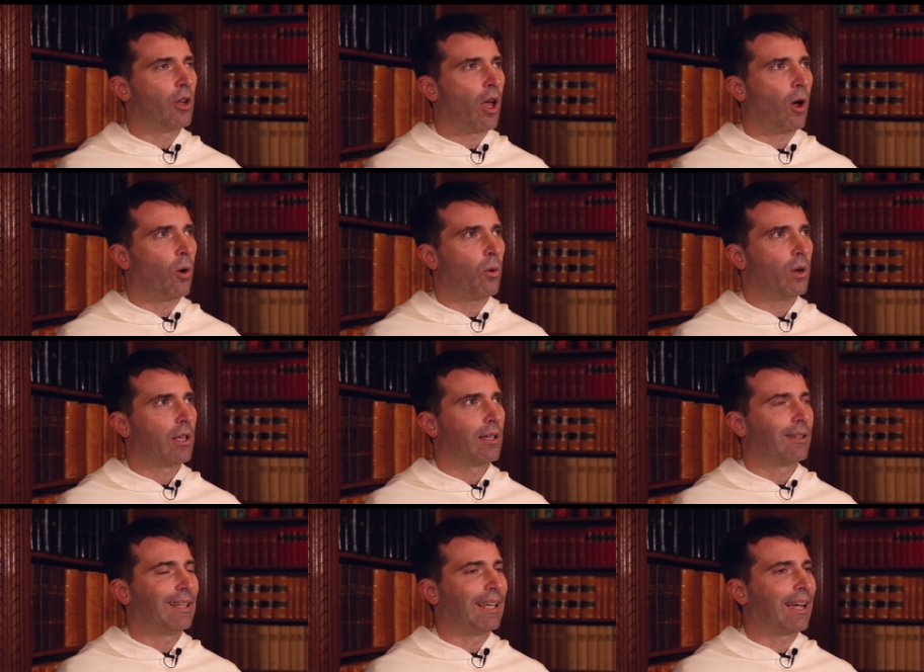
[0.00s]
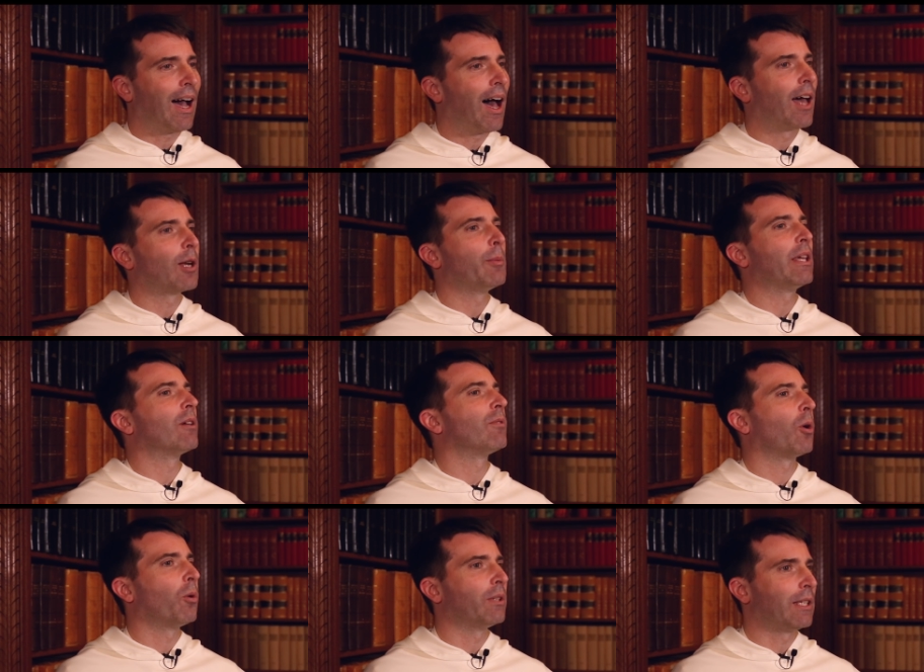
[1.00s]
no economy of
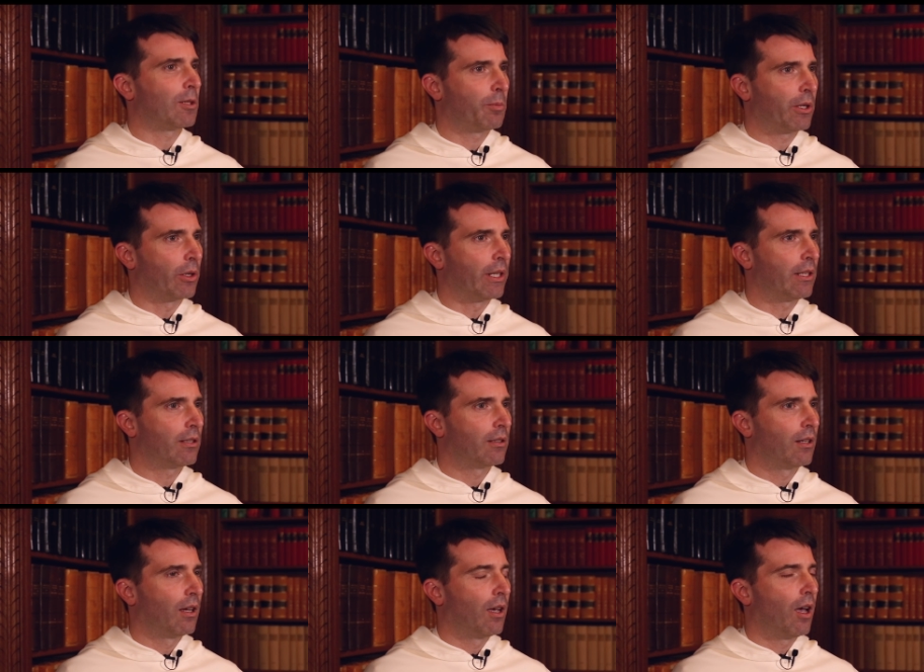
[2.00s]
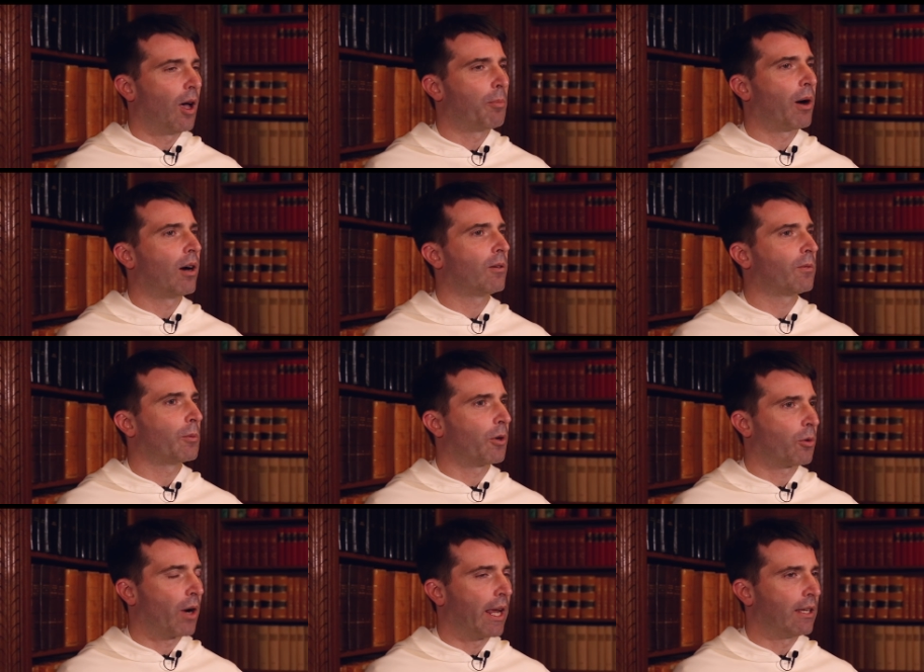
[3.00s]
the Holy Spirit apart from
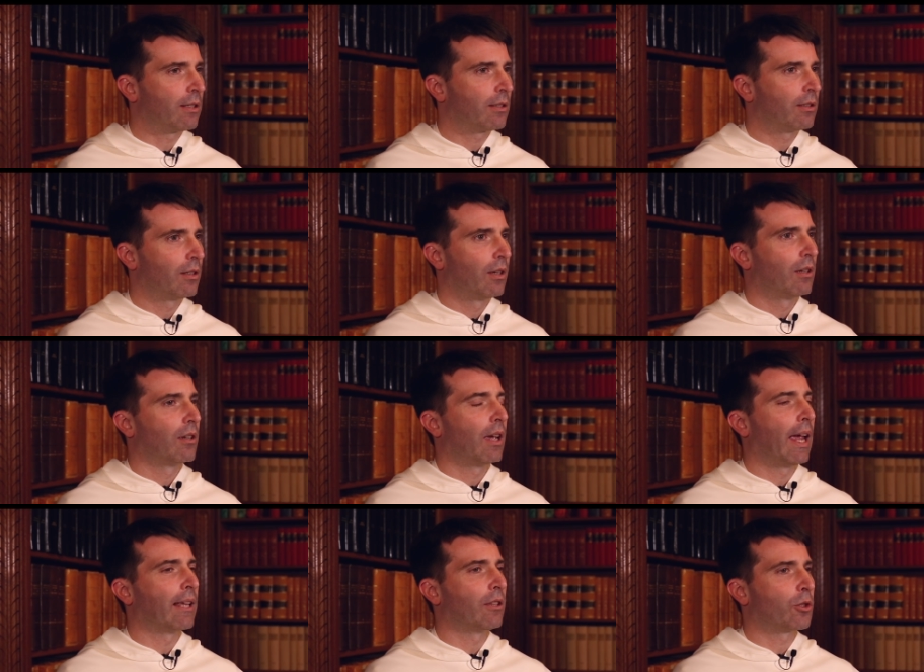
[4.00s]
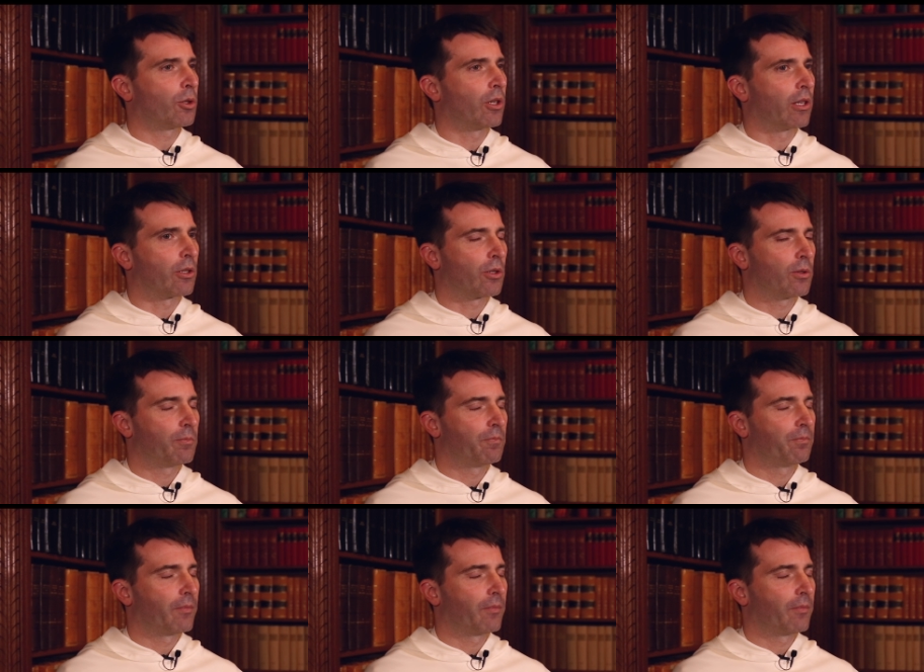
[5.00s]
Christ and the church.